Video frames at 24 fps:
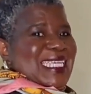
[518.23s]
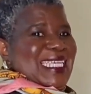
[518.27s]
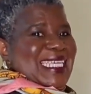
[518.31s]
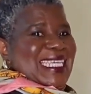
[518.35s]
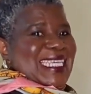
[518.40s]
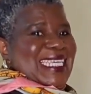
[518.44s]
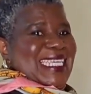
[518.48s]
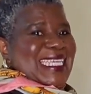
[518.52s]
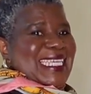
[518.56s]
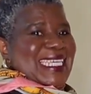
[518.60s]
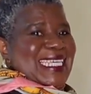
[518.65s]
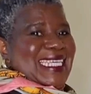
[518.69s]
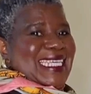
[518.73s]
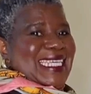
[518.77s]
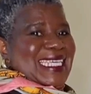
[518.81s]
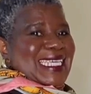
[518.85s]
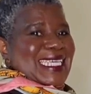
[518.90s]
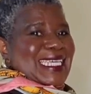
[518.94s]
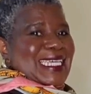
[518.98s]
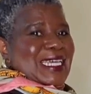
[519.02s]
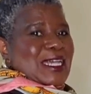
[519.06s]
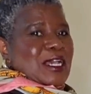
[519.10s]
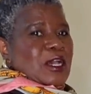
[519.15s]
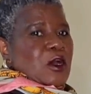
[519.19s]
E
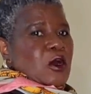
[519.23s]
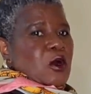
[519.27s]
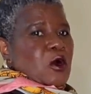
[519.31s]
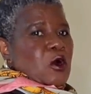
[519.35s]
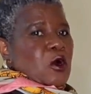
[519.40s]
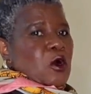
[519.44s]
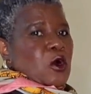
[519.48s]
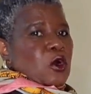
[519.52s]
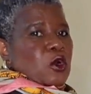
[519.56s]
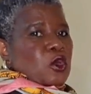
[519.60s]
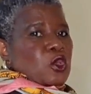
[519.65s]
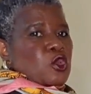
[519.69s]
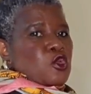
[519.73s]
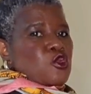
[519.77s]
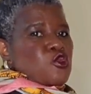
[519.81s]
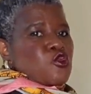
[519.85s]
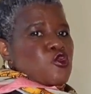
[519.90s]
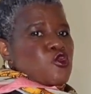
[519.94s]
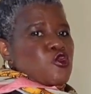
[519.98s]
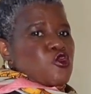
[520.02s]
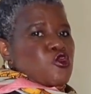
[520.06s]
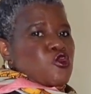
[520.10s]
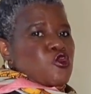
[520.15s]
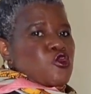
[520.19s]
or
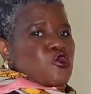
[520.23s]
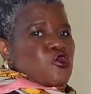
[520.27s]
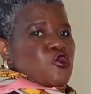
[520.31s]
U,